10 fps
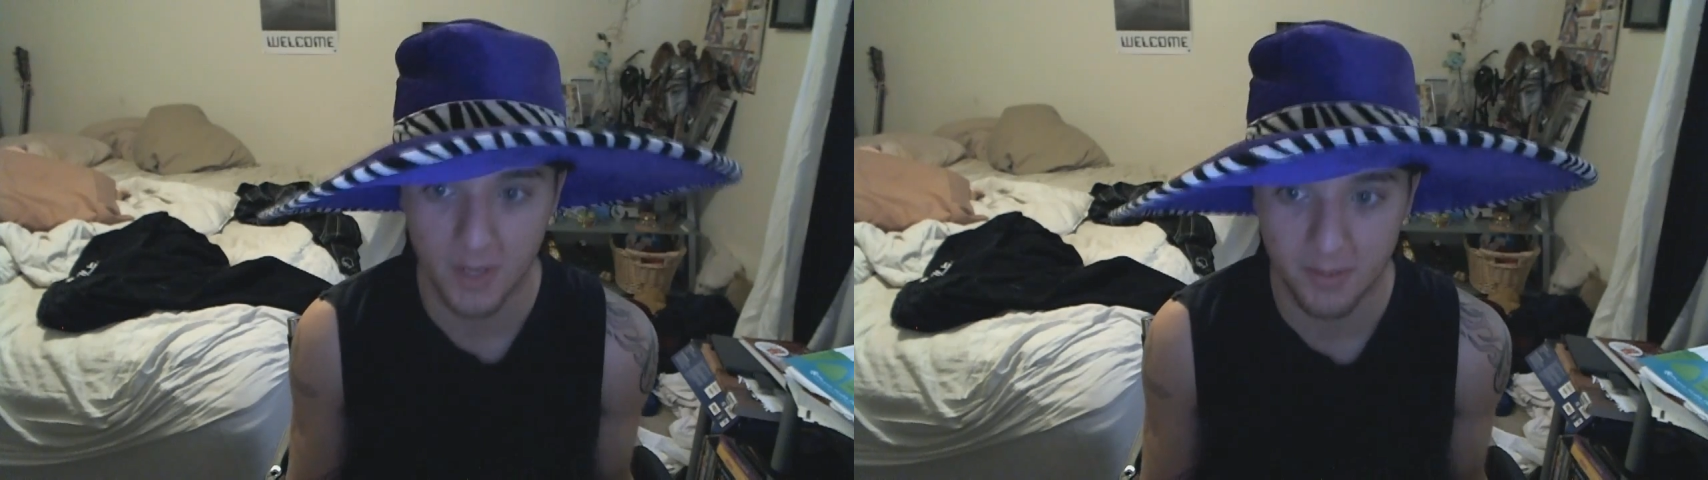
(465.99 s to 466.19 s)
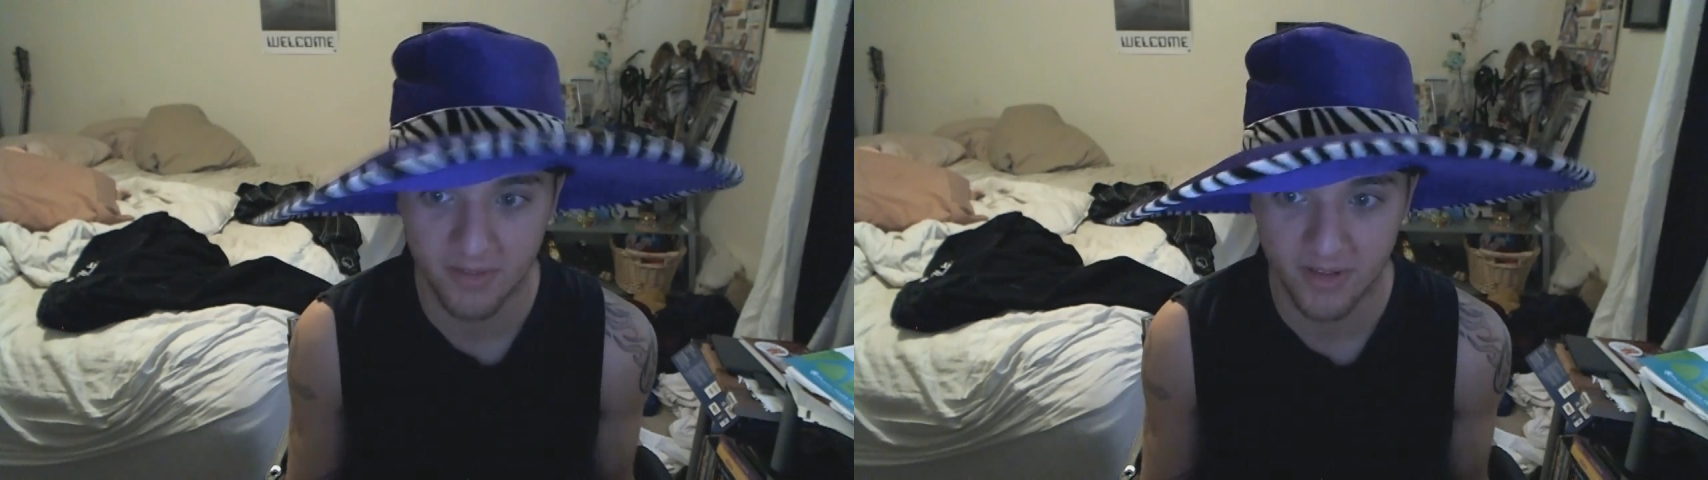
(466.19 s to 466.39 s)

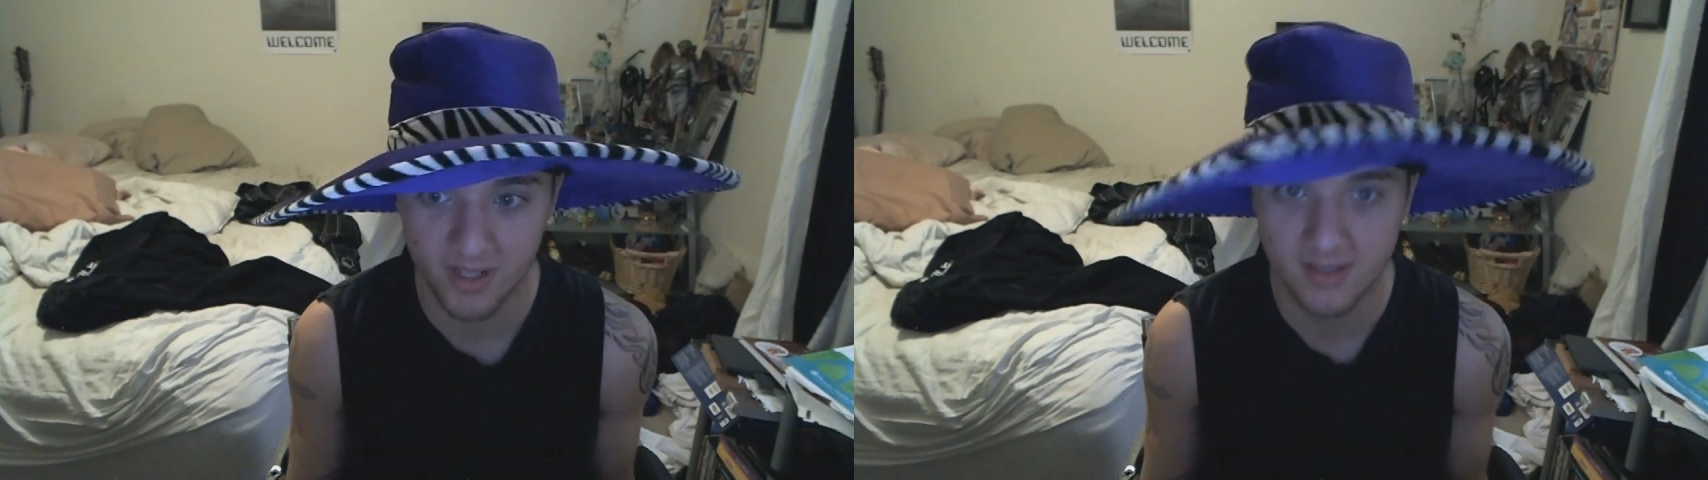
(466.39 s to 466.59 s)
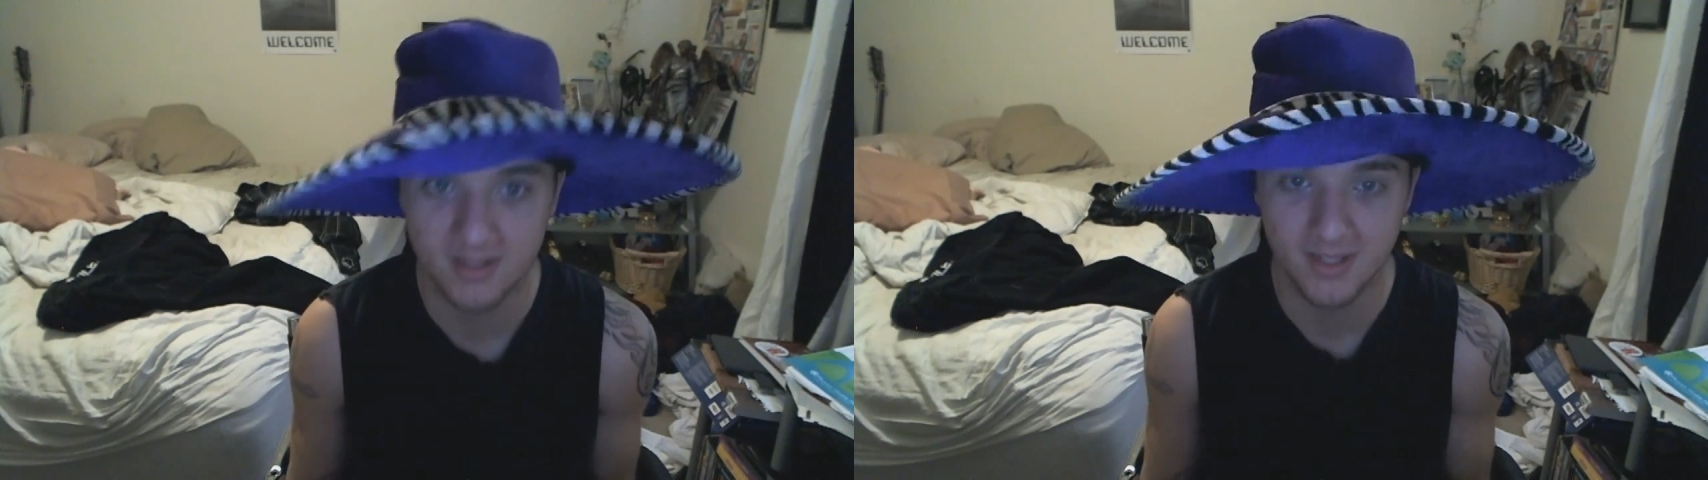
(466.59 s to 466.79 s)
rape
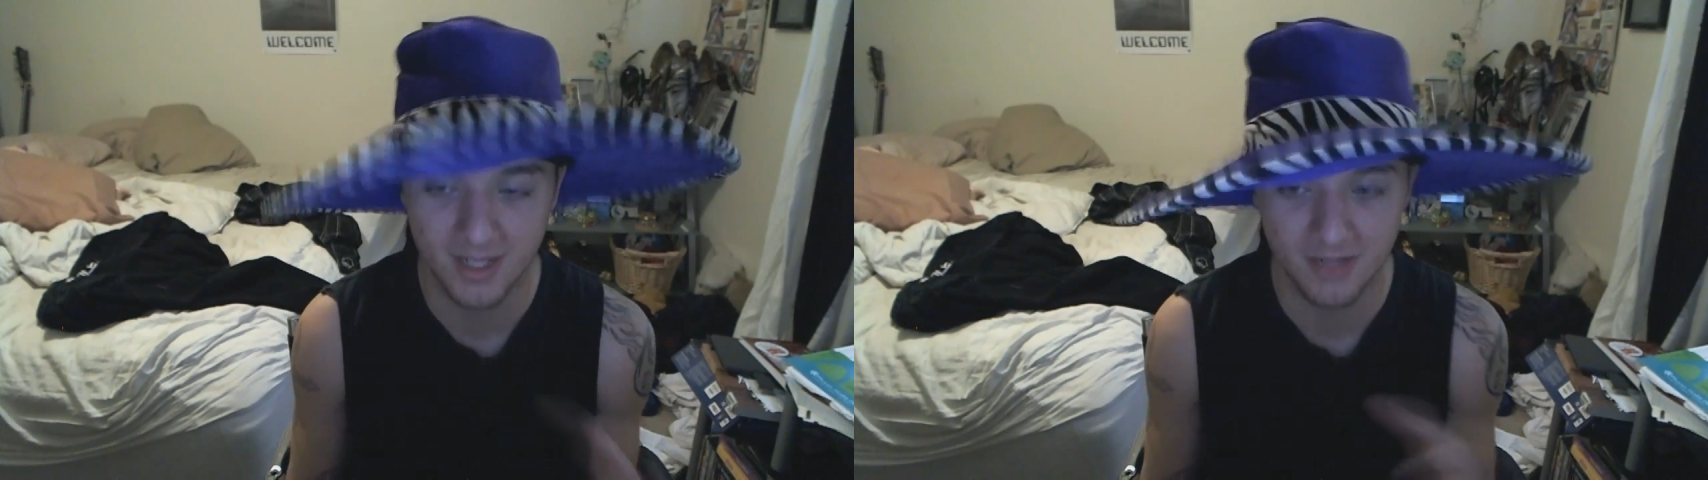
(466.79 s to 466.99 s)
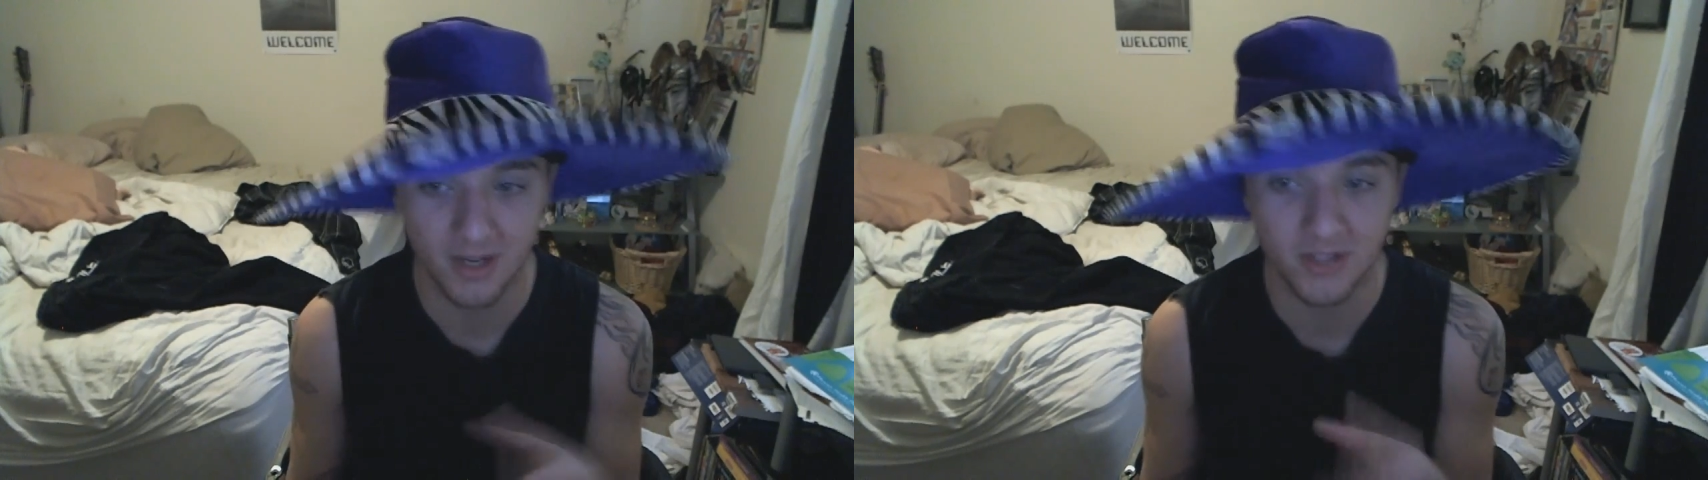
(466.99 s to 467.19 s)
face.
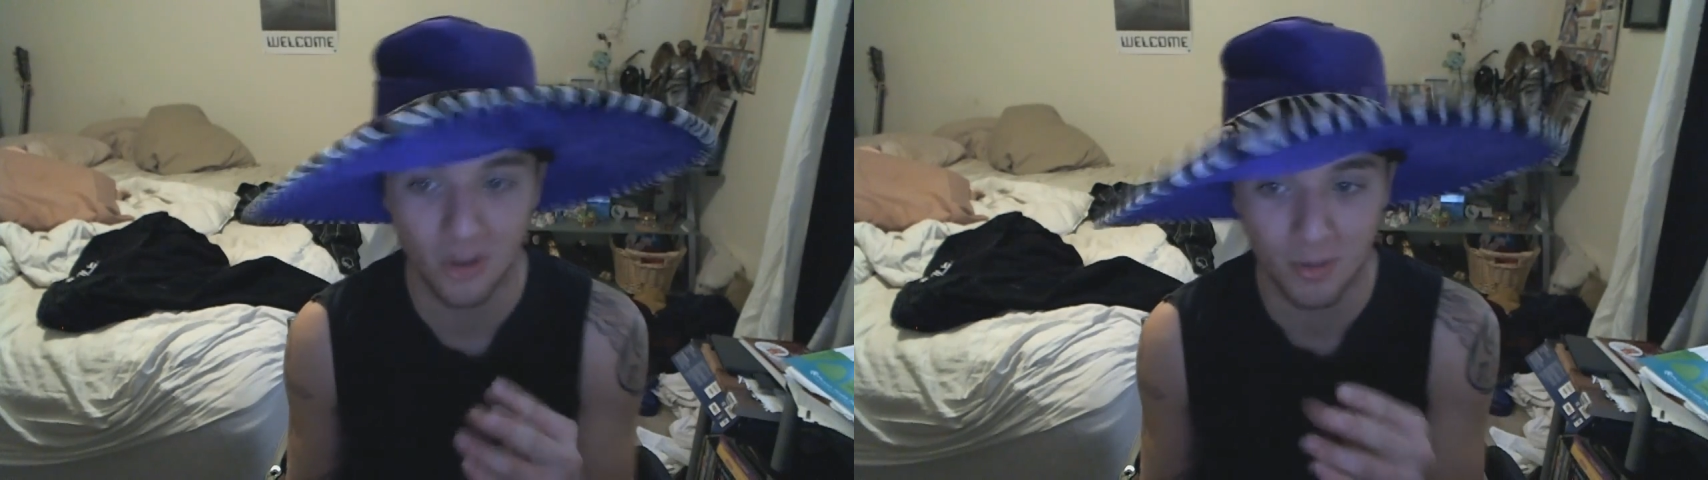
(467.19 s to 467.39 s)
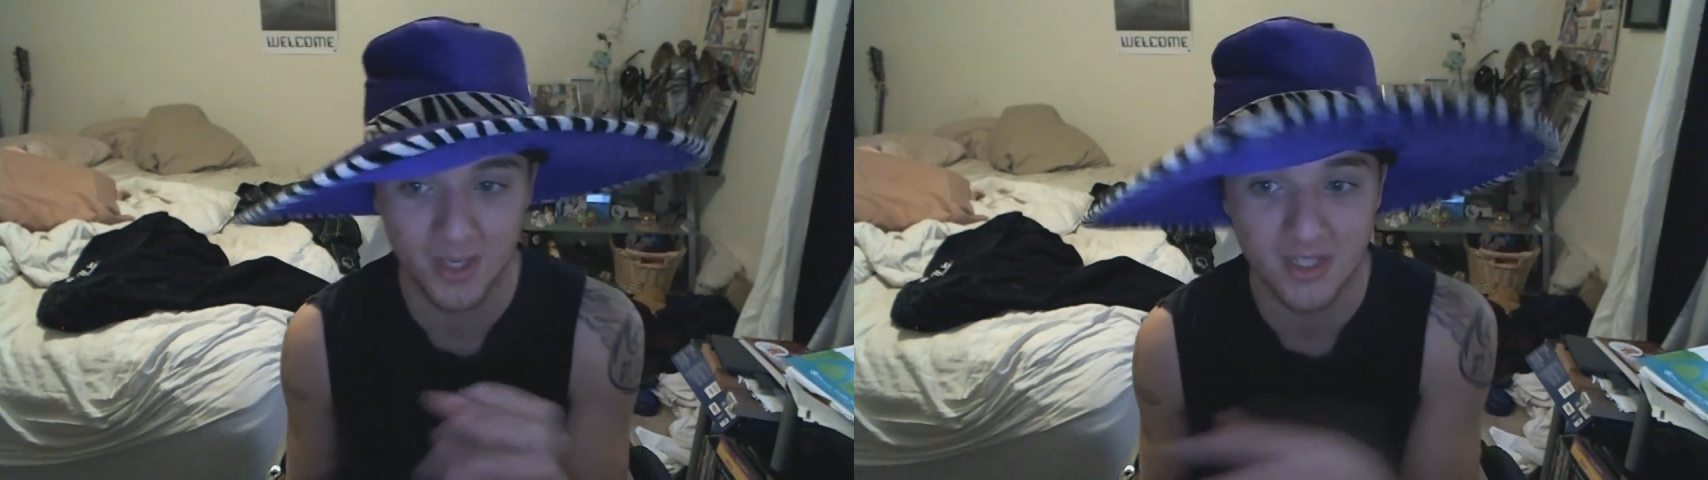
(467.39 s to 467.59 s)
Yeah, that's right.
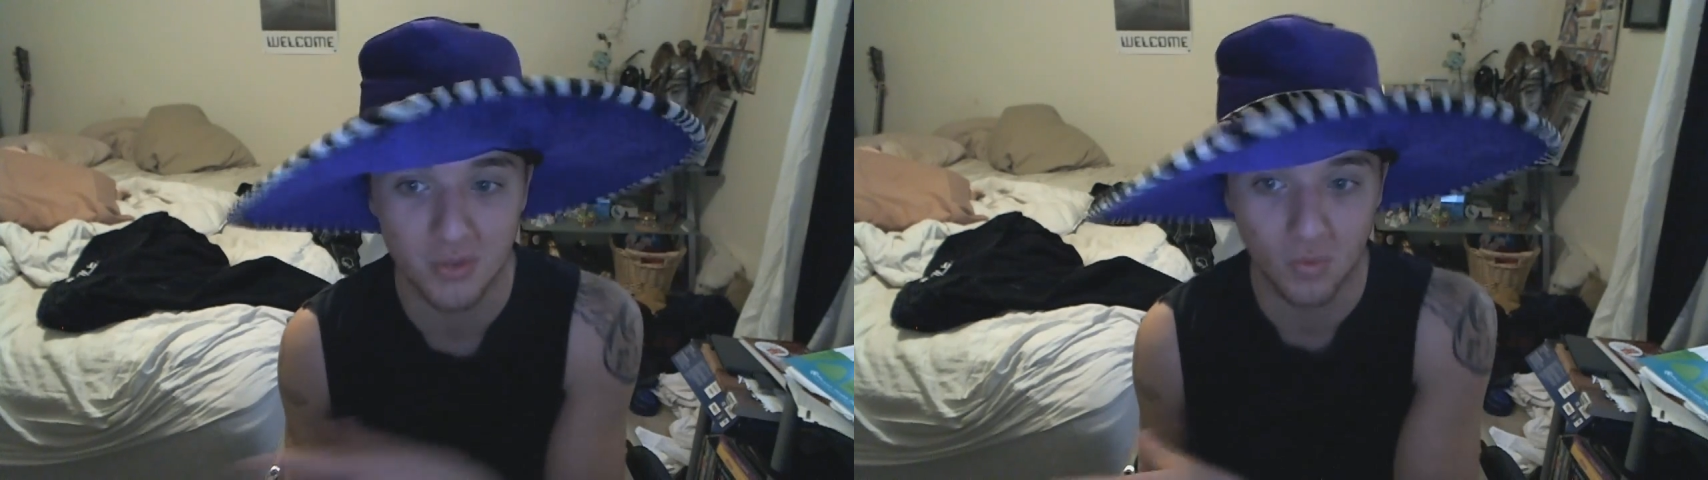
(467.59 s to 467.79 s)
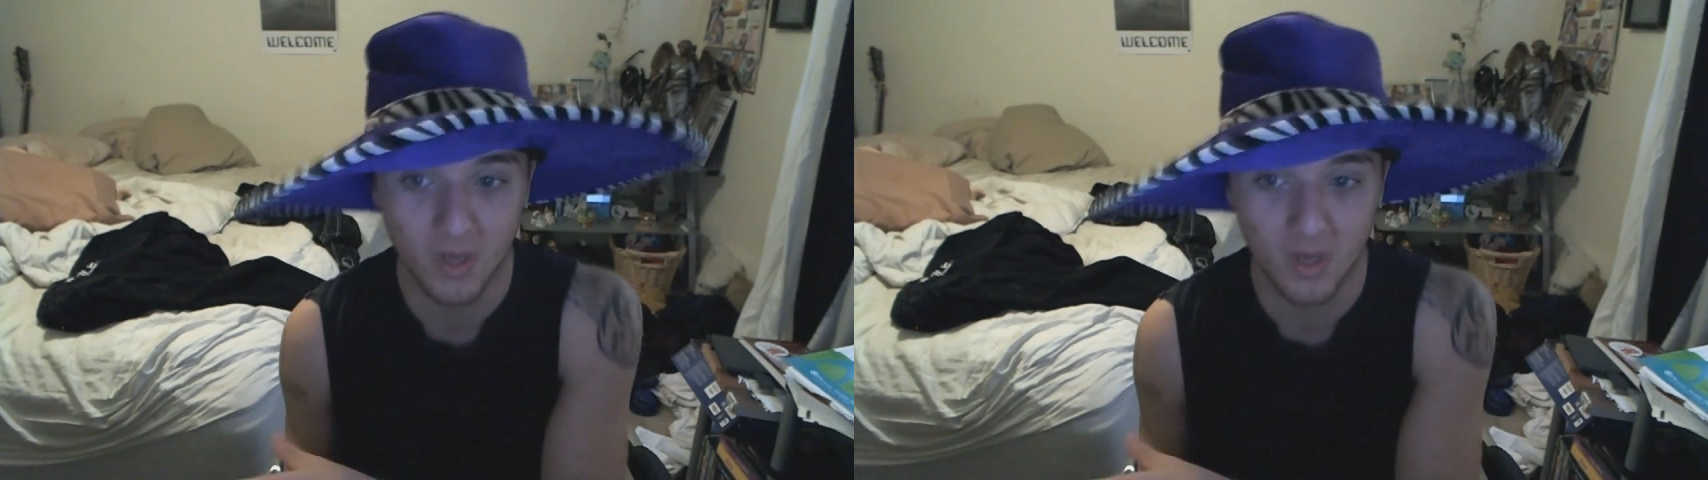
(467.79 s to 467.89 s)
Toby has a